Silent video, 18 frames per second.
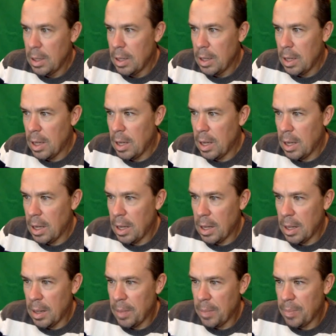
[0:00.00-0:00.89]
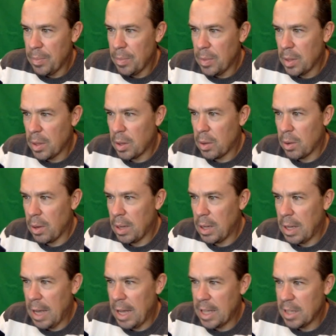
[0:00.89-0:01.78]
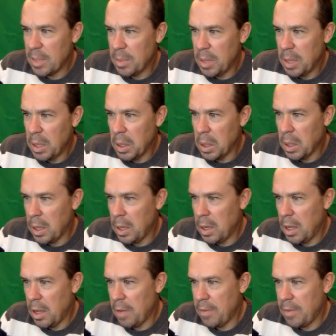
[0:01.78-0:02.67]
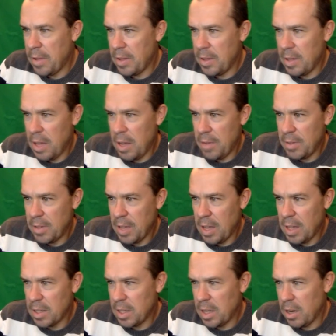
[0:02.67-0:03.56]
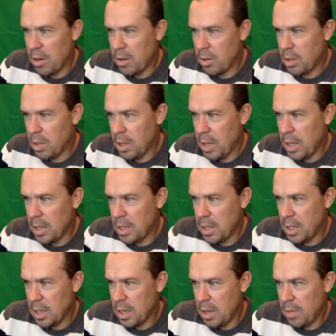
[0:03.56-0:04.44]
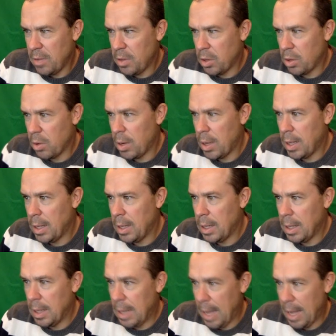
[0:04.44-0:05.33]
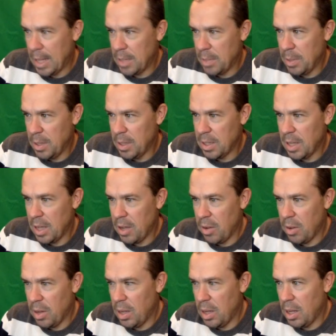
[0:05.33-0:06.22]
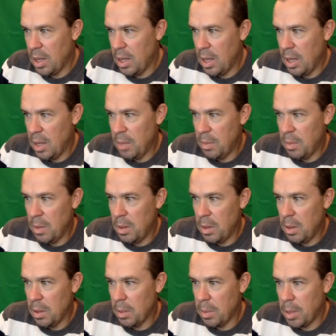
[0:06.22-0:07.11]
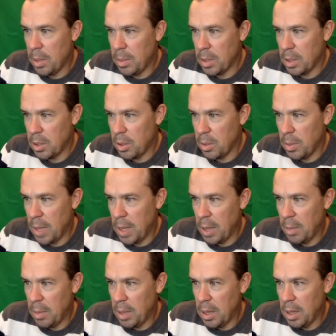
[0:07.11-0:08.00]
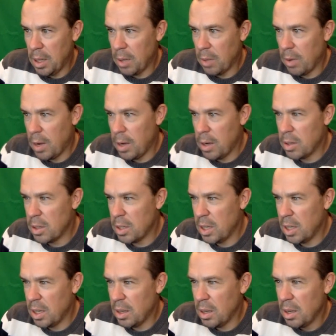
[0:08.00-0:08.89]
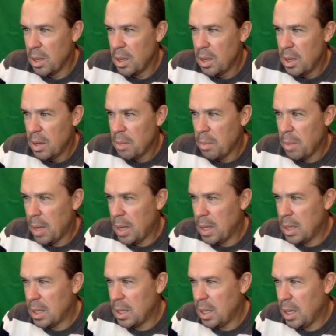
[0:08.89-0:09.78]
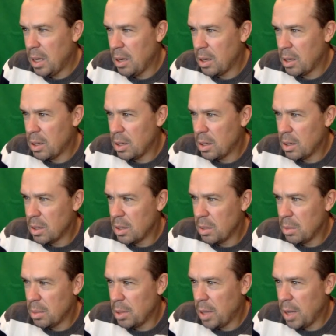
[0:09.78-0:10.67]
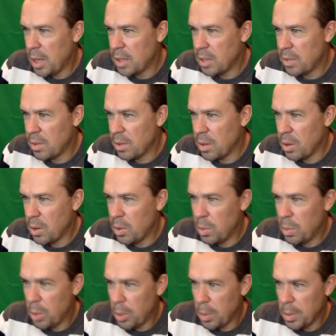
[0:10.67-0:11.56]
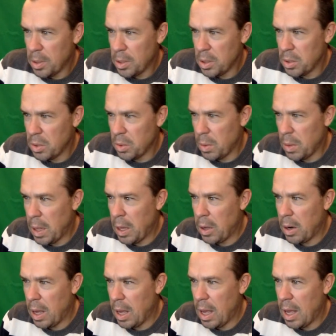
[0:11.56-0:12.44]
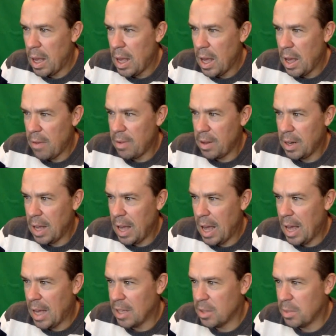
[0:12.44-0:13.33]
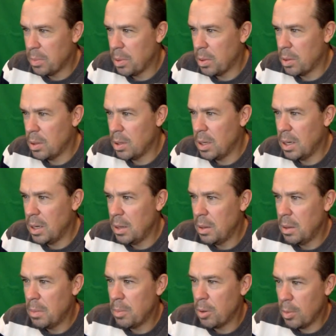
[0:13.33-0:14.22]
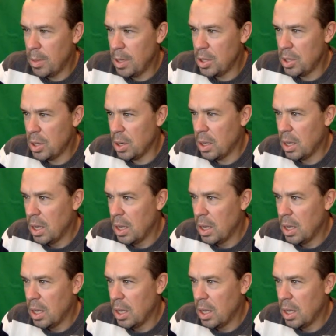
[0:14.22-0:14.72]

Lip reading: The Great Gatsby glut. F. Scott Scarrow classic novel The Great Gatsby is now in the public domain, meaning writers can mine the characters and plots for their own purposes without having to ask permission,